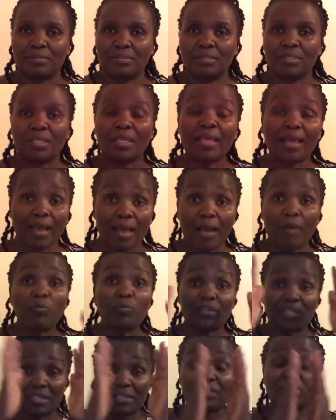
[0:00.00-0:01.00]
Yeah,
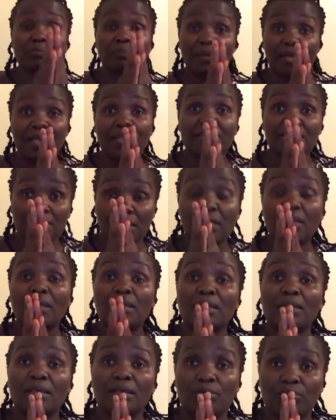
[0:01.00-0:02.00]
we respect
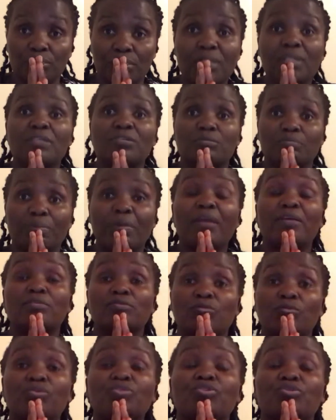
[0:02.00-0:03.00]

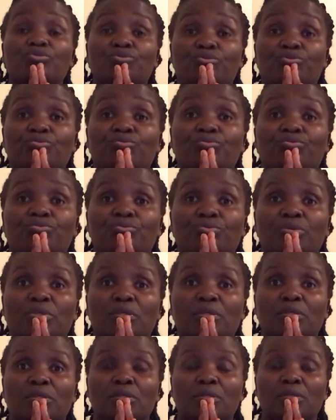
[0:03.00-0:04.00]
what you do.
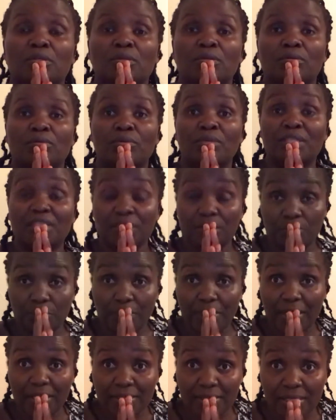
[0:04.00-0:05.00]
We
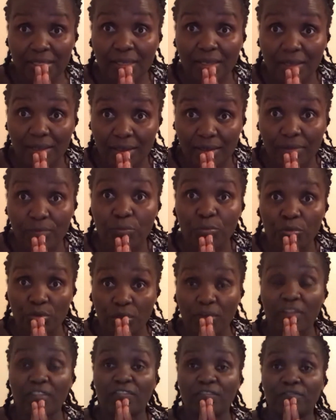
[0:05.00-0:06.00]
respect, you are
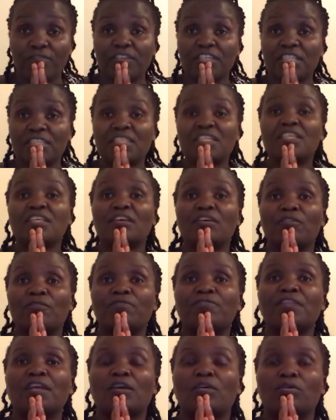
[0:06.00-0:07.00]
the VC of
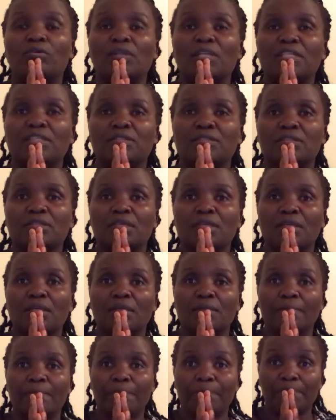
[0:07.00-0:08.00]
the college.
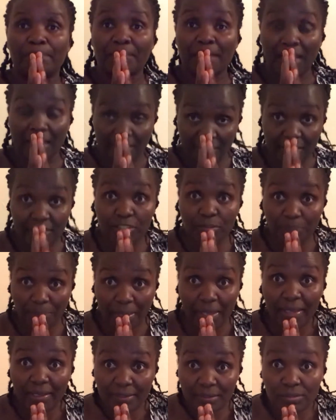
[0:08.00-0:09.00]
I
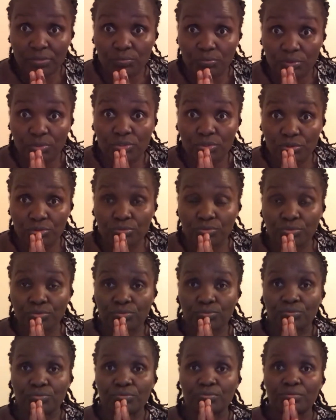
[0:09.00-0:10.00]
respect what you do.
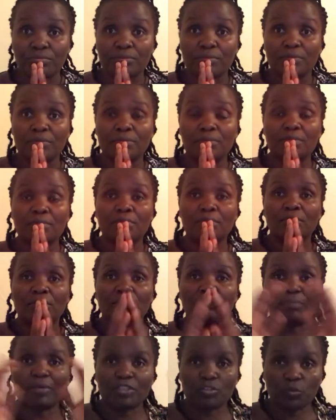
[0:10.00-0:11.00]

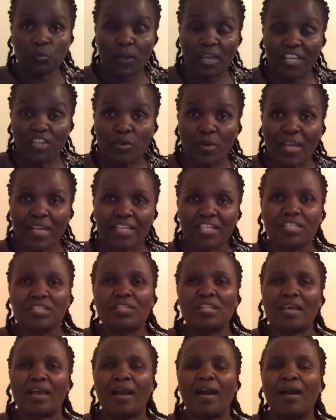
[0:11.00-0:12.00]
But when you are in
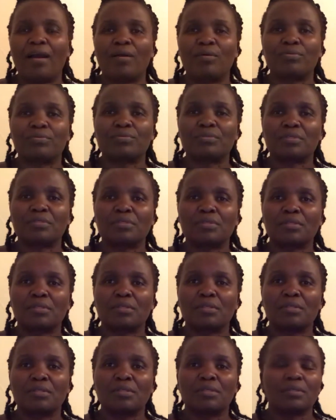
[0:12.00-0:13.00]
the house,
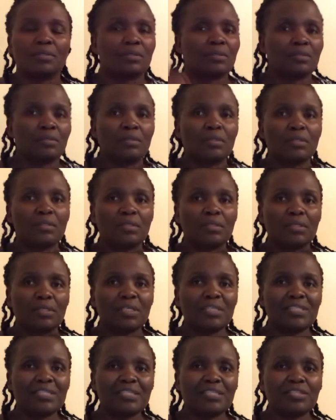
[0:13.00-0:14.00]

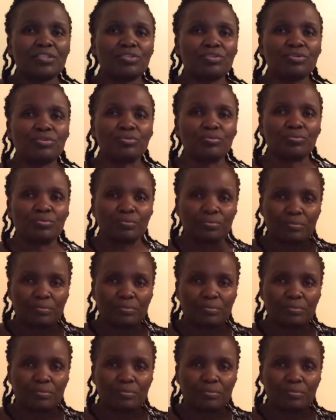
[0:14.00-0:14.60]
it is you.